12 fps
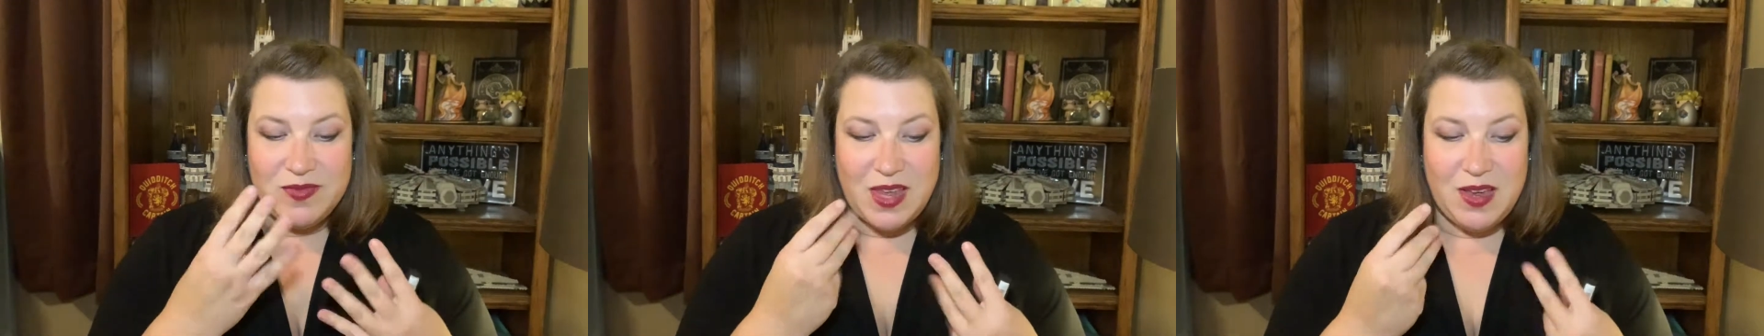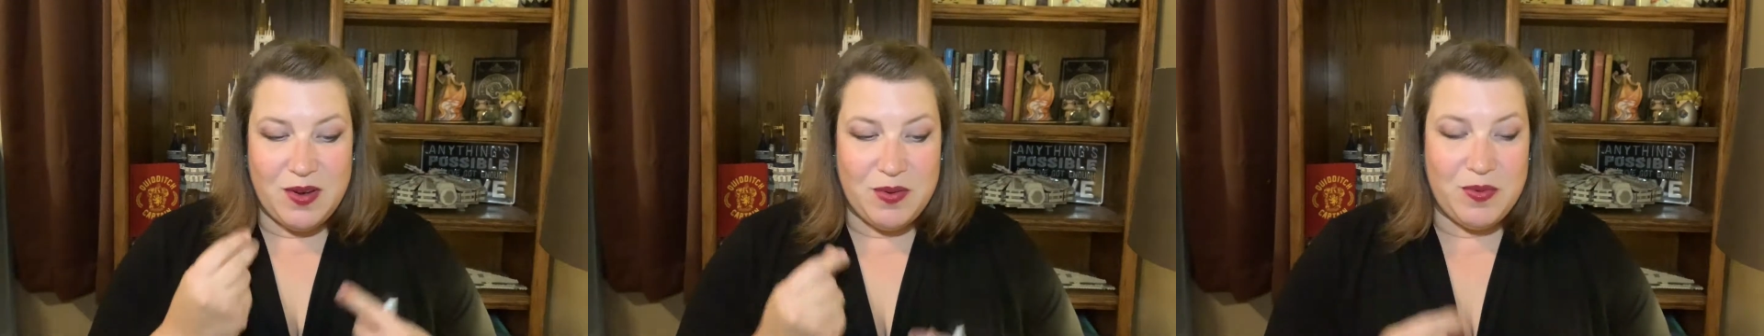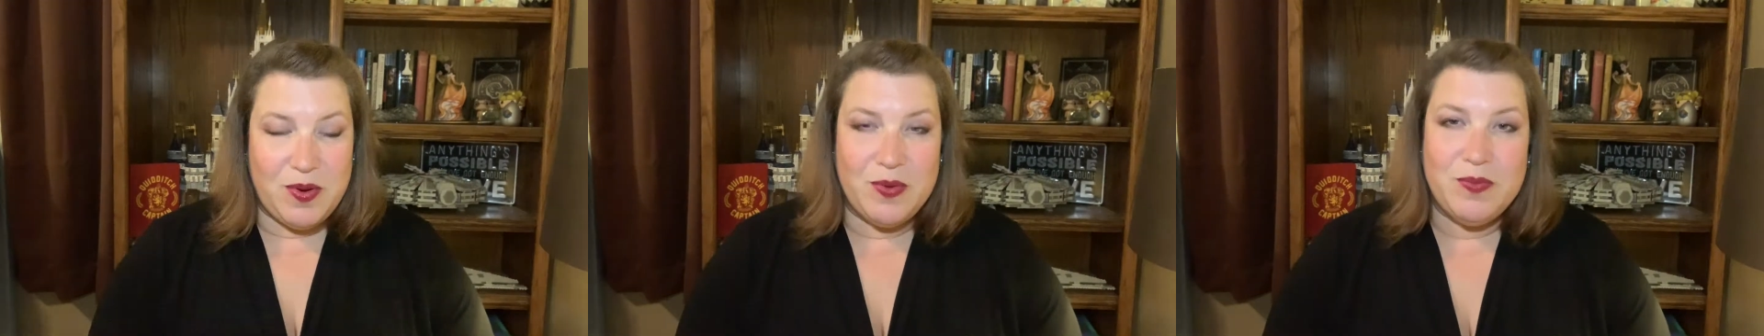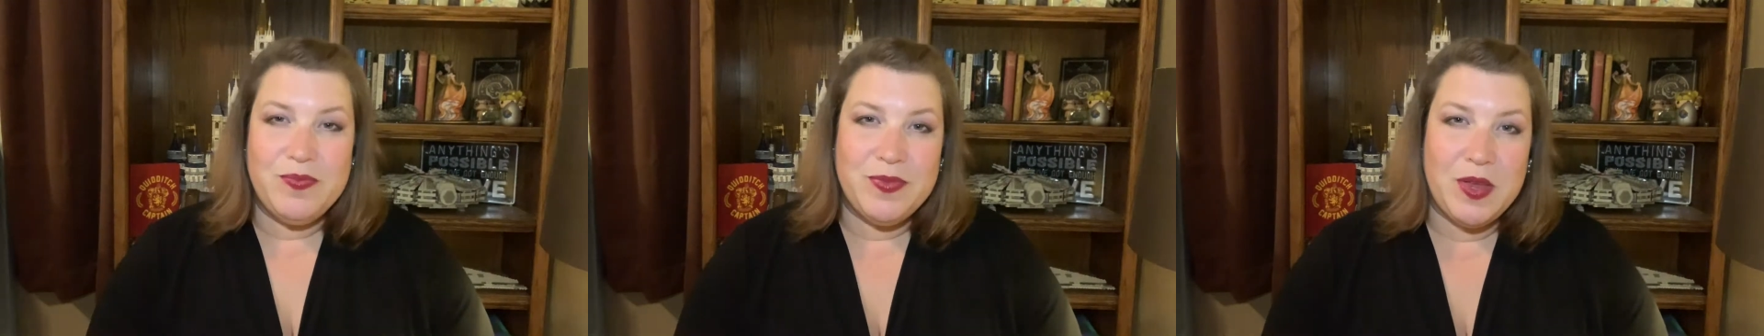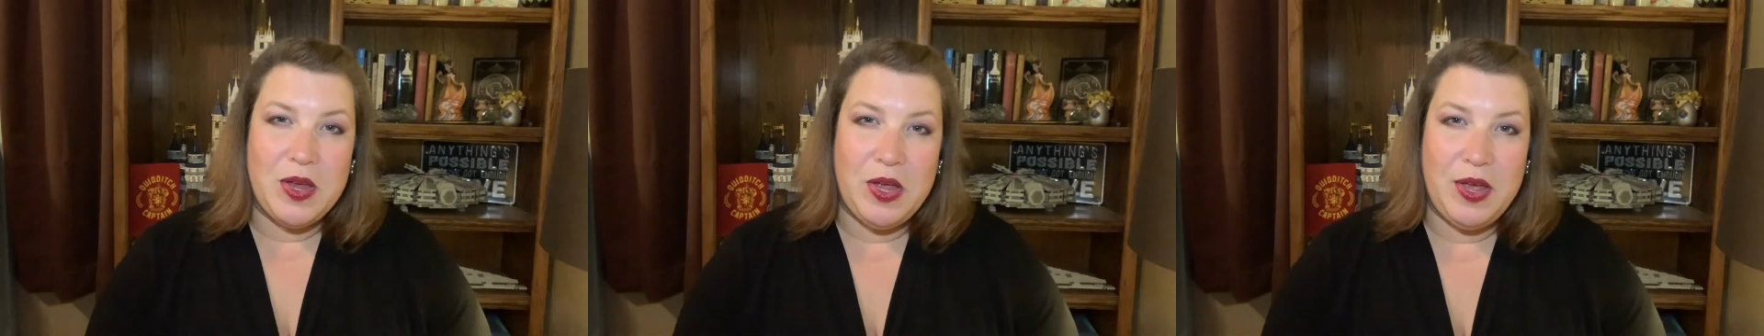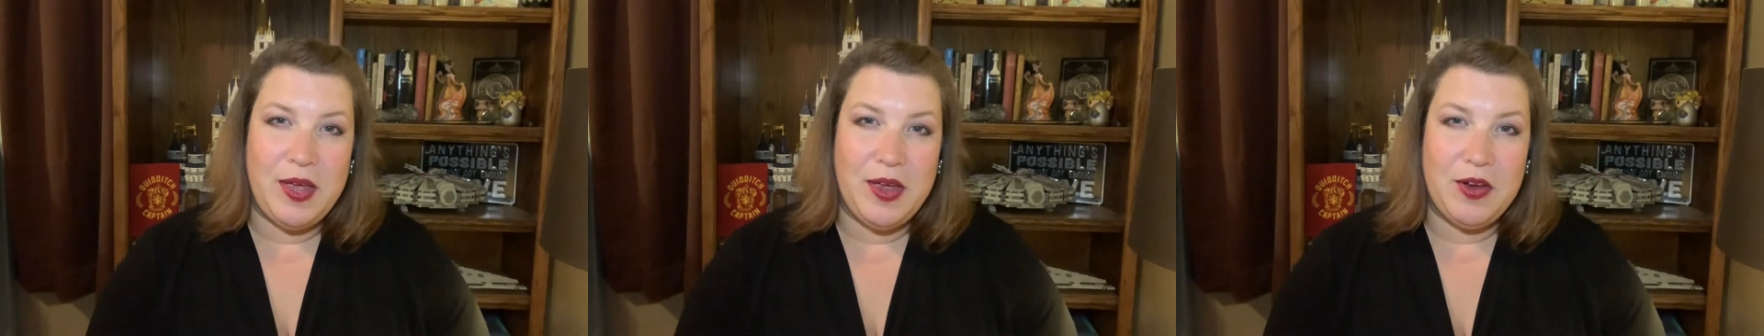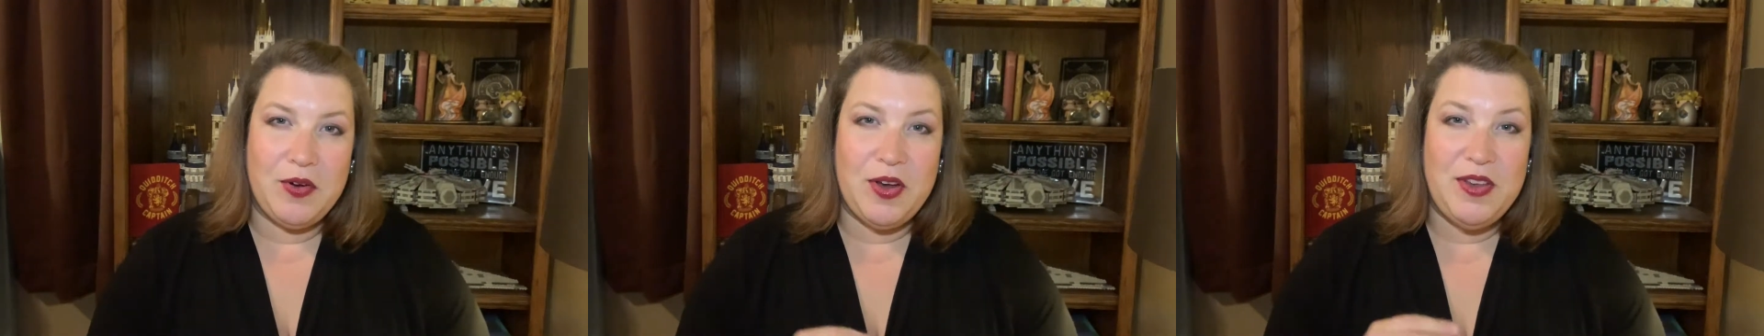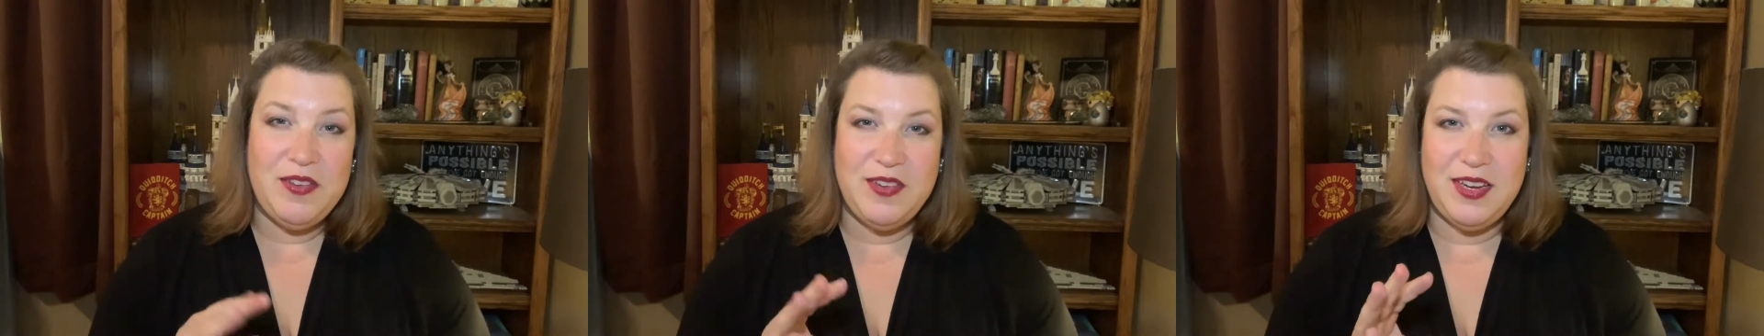I don't know,
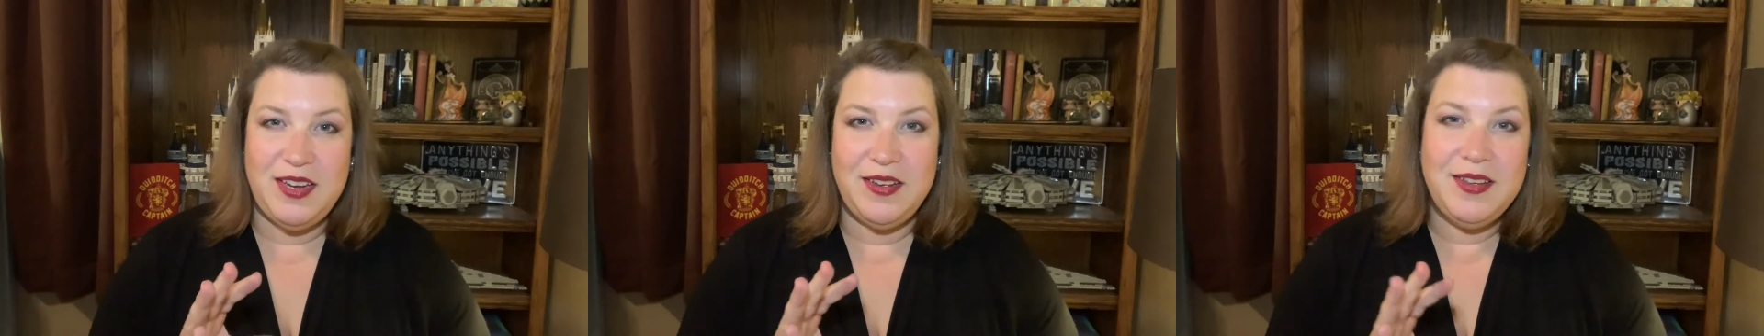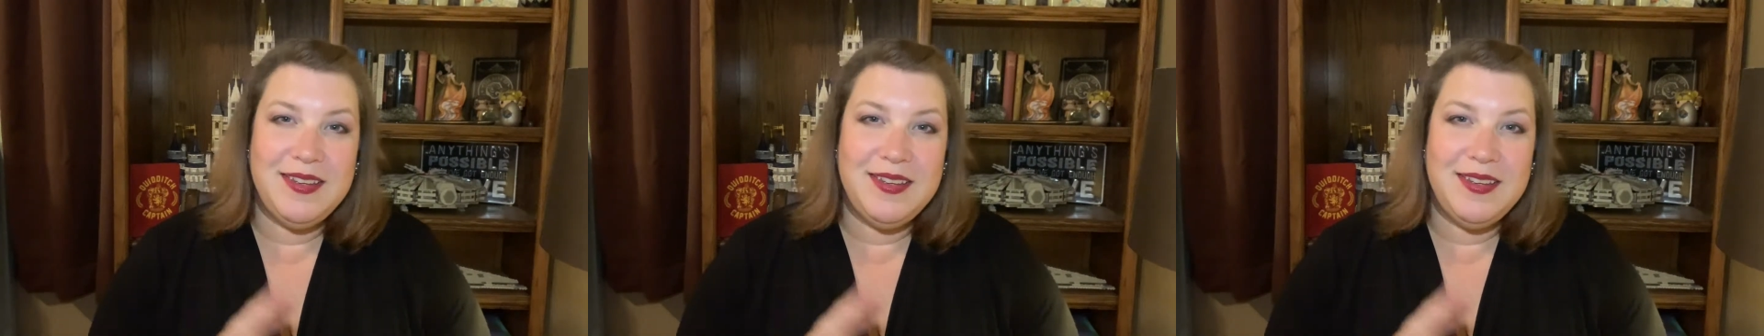cringy